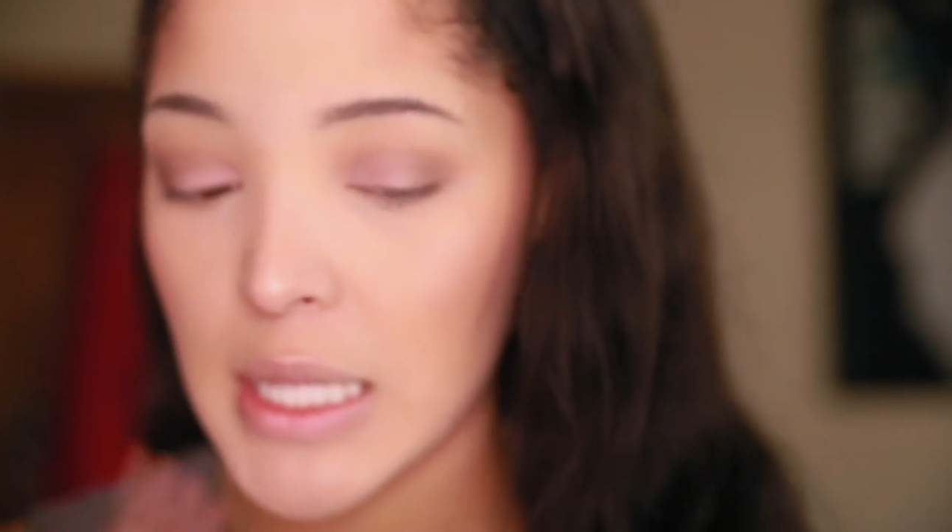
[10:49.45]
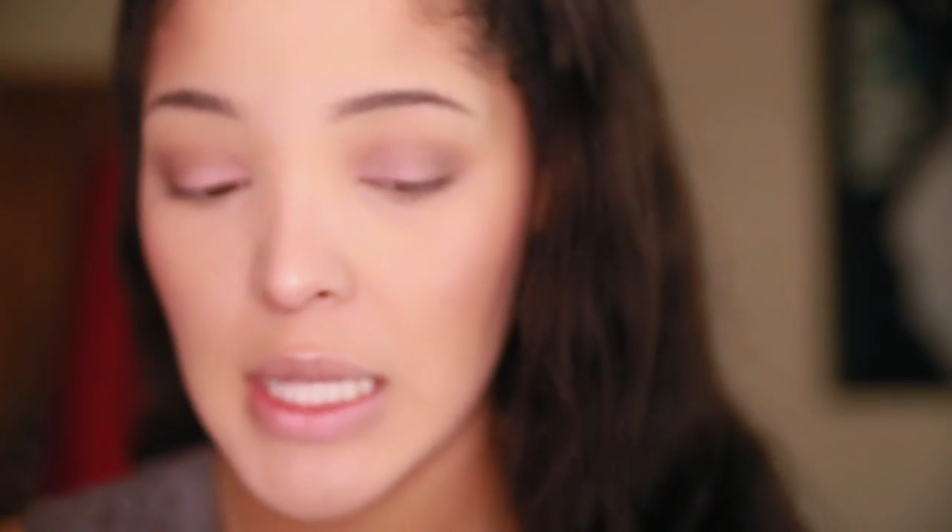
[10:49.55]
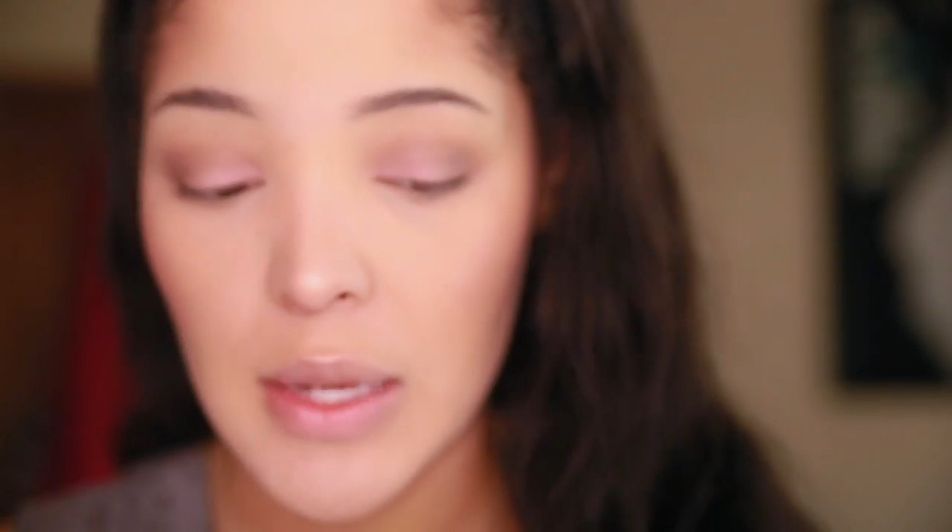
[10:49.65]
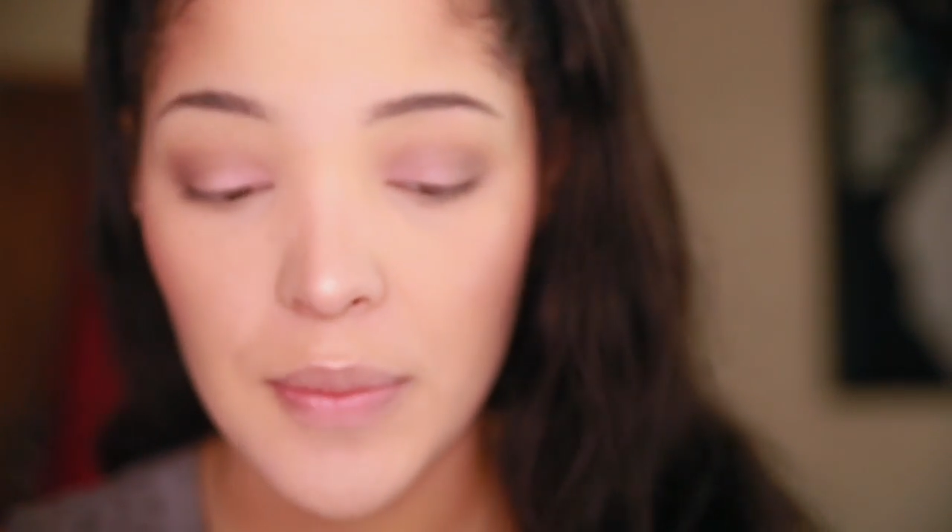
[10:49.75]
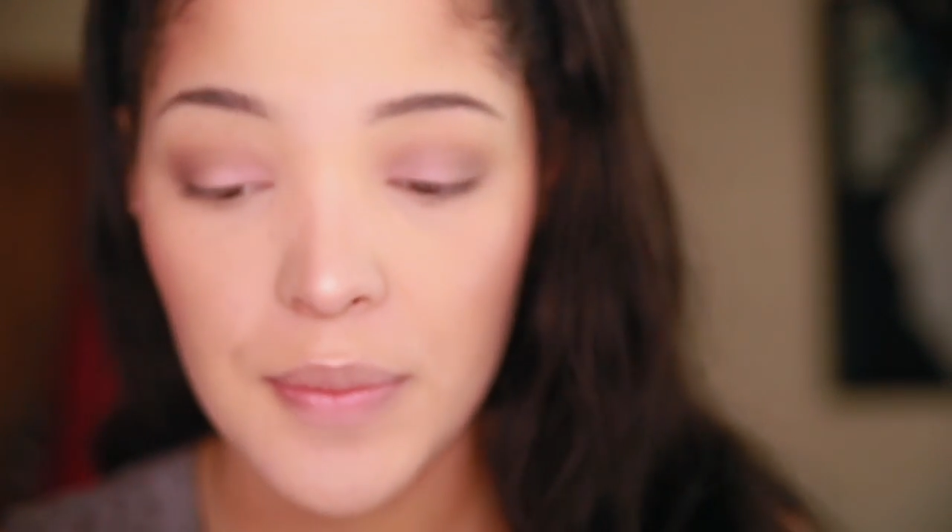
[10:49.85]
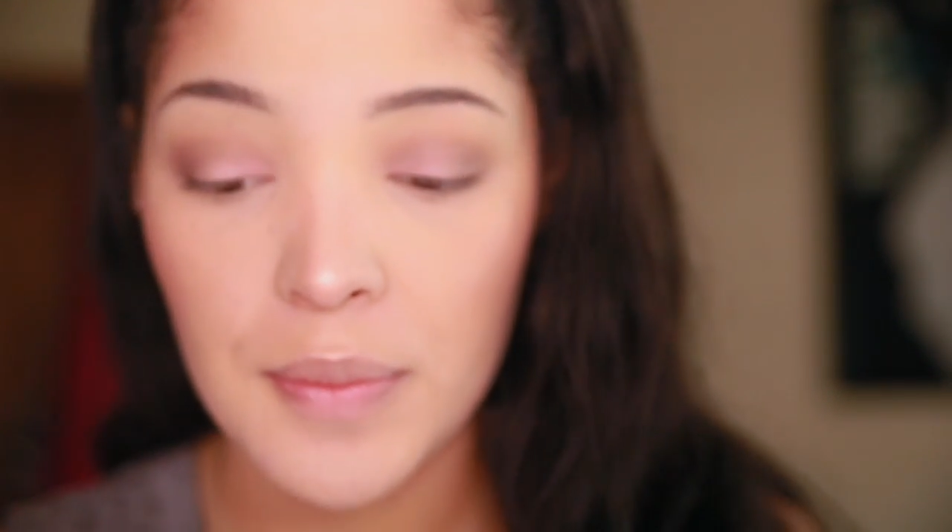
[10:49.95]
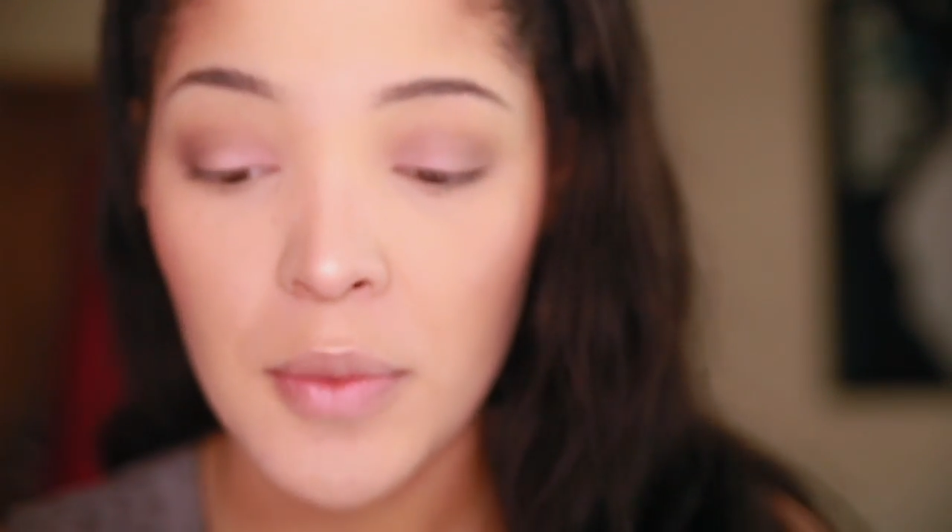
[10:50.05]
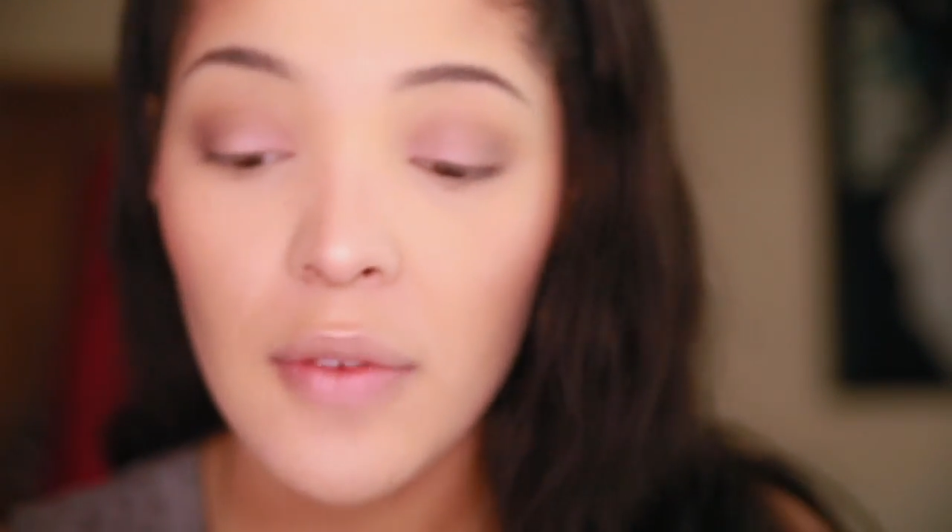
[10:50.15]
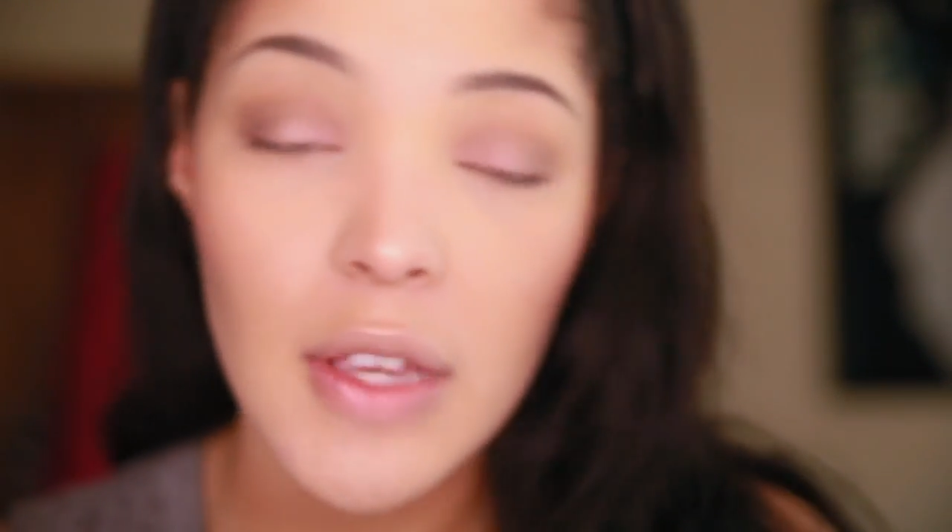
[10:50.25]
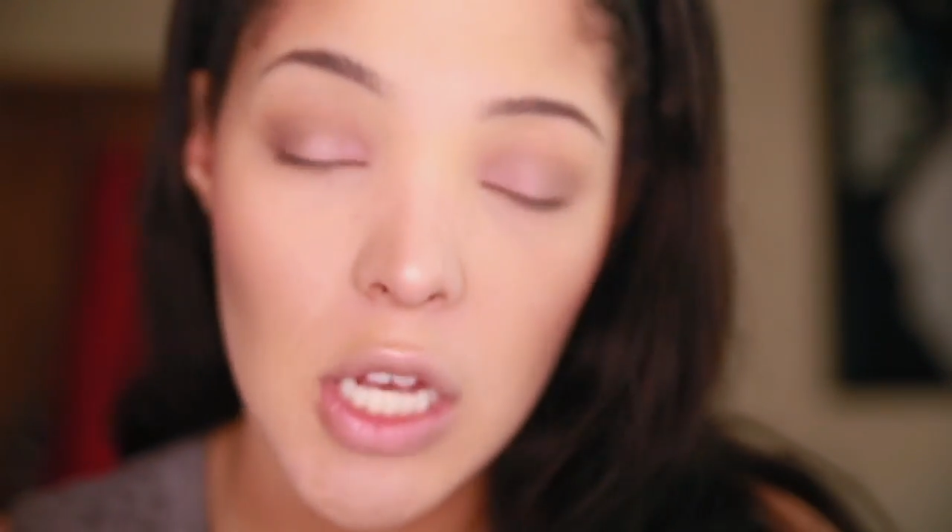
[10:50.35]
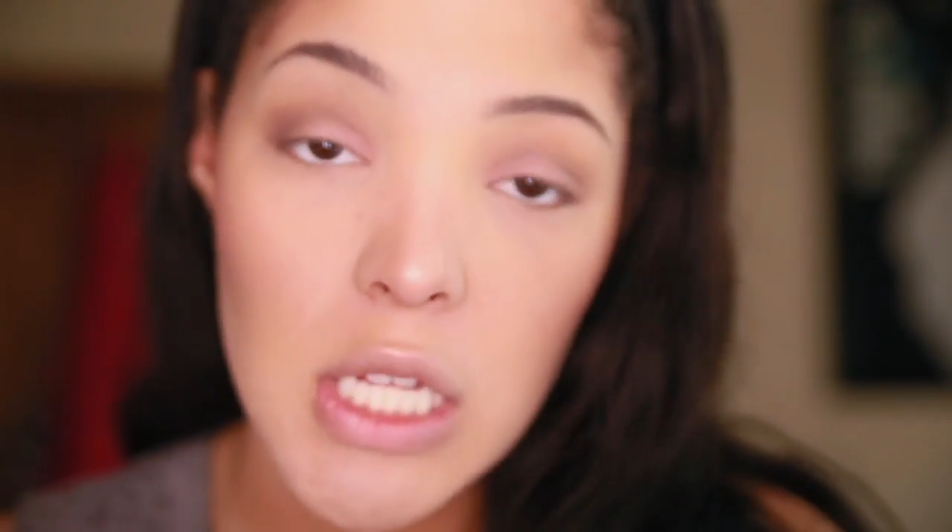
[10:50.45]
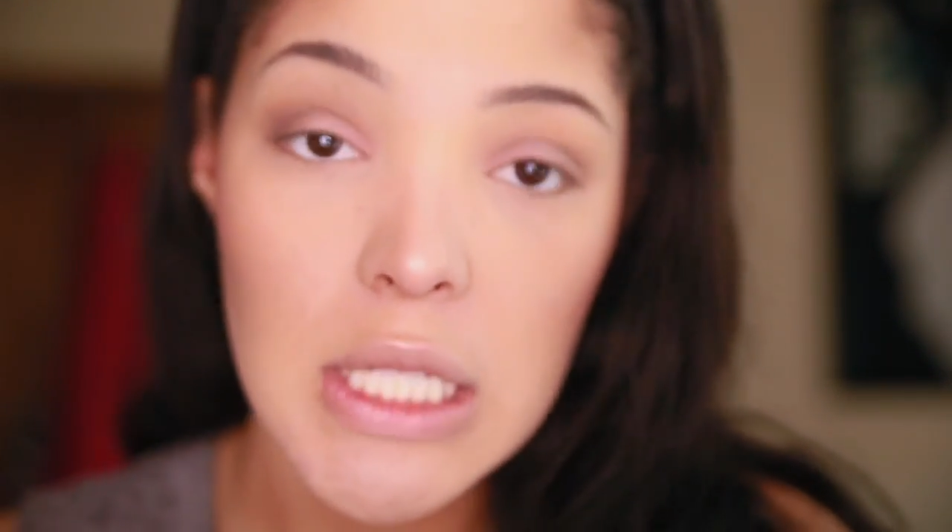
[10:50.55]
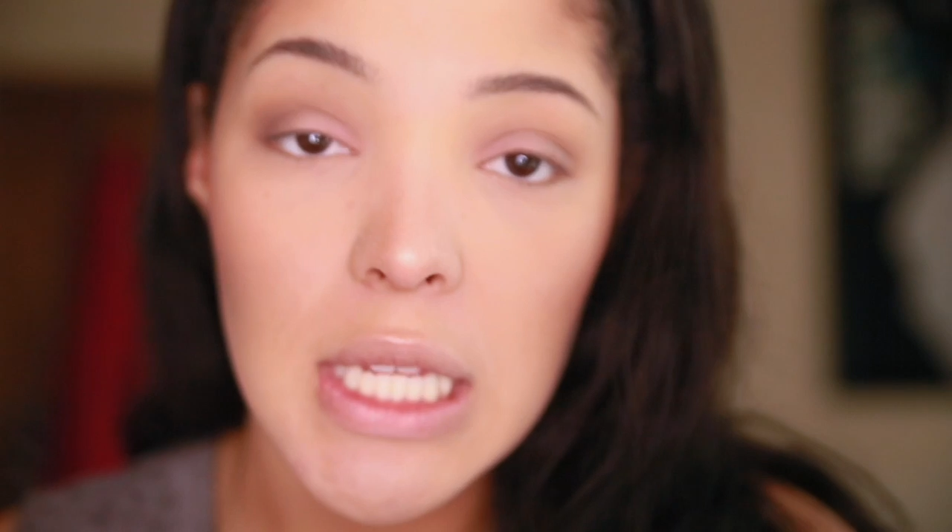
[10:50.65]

So moving on